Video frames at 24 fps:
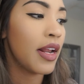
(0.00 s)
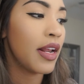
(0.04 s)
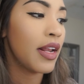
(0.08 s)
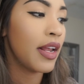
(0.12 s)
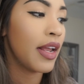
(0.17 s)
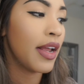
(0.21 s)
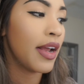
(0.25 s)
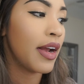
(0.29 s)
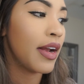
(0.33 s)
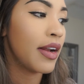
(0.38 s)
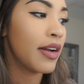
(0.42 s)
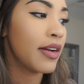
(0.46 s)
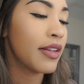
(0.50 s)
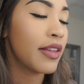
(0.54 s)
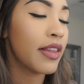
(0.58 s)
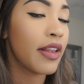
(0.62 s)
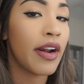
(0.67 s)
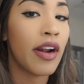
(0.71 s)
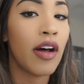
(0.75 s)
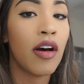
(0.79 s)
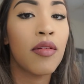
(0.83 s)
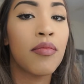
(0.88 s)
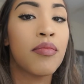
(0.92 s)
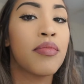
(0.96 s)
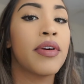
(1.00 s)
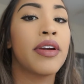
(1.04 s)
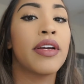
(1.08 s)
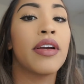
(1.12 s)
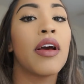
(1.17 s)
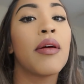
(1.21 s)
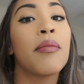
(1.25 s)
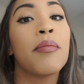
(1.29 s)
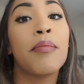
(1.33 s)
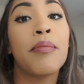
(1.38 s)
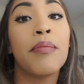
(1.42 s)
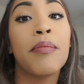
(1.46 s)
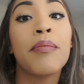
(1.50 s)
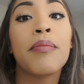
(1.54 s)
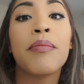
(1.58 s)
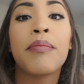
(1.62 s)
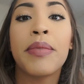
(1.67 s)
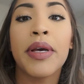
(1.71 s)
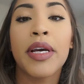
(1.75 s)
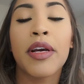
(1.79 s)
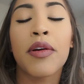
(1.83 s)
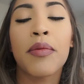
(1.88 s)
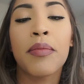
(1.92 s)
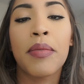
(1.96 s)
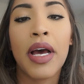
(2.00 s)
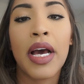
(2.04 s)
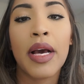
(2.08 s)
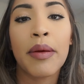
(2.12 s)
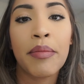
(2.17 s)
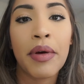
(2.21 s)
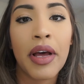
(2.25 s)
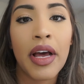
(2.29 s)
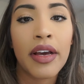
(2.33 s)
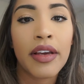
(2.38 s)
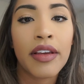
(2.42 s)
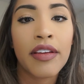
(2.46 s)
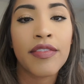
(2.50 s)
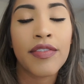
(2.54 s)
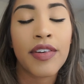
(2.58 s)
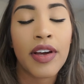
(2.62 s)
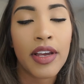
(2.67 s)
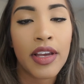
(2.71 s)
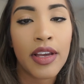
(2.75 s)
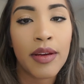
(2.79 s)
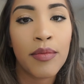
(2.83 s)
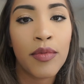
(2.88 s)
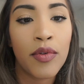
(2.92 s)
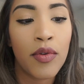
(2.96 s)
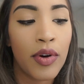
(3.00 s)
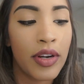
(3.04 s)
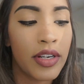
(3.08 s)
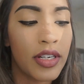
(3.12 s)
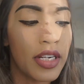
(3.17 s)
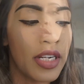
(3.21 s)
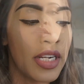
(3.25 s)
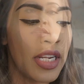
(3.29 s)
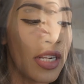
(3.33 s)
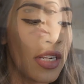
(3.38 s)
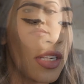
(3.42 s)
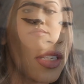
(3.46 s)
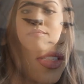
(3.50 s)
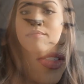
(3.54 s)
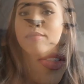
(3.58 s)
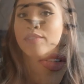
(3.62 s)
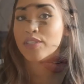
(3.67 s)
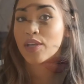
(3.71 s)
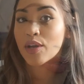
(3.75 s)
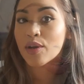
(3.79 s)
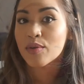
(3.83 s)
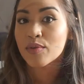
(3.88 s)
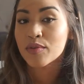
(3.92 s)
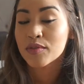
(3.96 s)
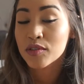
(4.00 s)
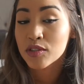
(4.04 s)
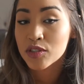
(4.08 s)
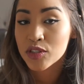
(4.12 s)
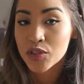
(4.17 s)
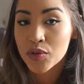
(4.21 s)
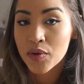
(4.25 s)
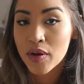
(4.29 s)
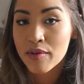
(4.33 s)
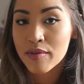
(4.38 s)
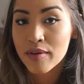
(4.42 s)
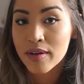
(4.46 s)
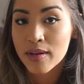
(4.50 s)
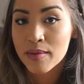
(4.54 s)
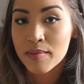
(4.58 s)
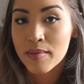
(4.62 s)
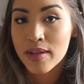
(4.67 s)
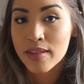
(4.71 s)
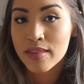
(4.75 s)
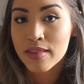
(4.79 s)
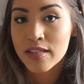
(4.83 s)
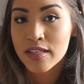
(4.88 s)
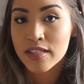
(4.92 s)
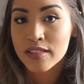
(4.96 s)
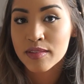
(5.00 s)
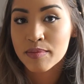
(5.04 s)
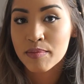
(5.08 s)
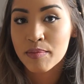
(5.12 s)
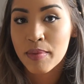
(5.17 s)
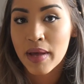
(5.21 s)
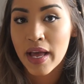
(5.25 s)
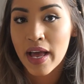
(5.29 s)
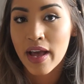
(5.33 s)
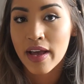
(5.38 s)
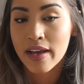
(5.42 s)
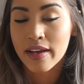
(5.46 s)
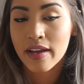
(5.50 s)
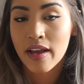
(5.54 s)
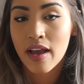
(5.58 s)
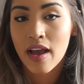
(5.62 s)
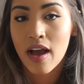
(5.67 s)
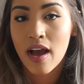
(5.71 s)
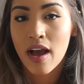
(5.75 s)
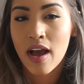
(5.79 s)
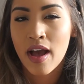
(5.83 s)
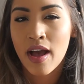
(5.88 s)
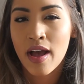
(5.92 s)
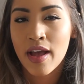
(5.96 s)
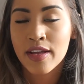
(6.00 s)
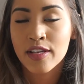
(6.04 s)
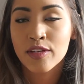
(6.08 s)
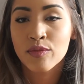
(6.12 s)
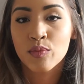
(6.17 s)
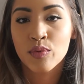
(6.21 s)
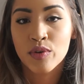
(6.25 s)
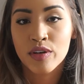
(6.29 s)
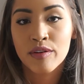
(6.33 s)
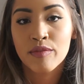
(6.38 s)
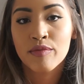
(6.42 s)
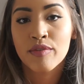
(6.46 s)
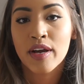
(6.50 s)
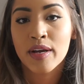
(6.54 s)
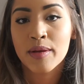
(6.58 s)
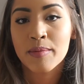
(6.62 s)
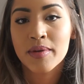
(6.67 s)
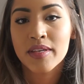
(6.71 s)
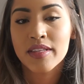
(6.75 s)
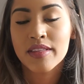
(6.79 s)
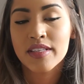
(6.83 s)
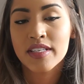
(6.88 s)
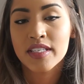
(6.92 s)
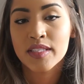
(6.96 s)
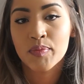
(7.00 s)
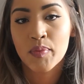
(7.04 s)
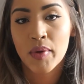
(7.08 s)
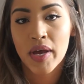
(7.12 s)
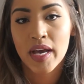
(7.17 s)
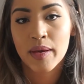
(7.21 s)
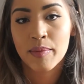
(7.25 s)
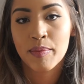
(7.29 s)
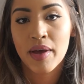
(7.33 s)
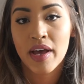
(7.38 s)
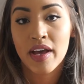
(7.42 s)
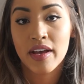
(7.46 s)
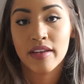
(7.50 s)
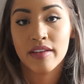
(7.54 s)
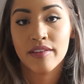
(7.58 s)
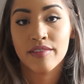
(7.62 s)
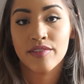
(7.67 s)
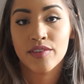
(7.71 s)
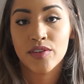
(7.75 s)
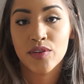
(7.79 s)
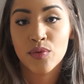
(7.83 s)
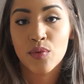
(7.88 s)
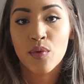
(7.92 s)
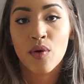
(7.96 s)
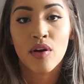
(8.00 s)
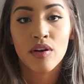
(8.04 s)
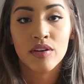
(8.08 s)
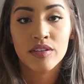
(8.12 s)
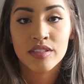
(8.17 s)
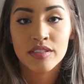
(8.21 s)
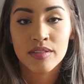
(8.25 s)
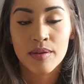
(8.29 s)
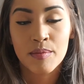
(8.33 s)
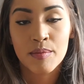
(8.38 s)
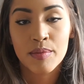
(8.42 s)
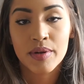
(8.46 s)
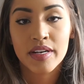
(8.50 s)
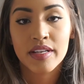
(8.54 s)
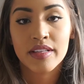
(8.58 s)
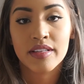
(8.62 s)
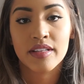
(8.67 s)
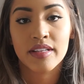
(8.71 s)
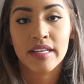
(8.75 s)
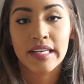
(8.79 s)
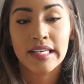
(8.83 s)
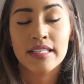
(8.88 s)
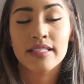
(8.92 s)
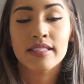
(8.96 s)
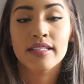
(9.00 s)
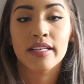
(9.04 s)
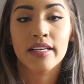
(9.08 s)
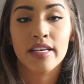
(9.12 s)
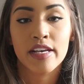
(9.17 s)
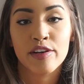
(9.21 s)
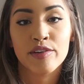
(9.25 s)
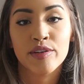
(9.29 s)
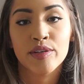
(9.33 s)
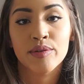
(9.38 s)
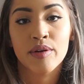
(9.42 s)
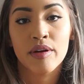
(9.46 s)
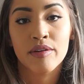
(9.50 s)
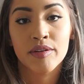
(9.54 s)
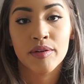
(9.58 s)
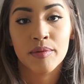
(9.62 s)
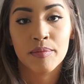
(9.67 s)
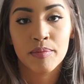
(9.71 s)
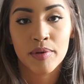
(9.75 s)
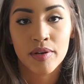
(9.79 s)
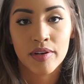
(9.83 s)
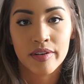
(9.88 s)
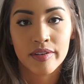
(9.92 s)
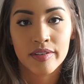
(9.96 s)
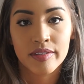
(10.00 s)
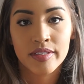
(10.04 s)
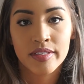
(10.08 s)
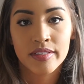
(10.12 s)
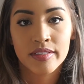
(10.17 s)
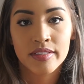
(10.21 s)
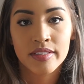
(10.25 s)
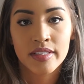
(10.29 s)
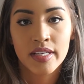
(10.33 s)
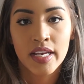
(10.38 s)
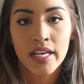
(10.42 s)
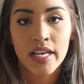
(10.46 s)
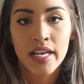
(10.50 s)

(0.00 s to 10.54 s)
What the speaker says: and then I'll bring a bigger backpack if I am going to need it. So do I recommend this bag? I would recommend this backpack if you are somebody that likes to carry around a purse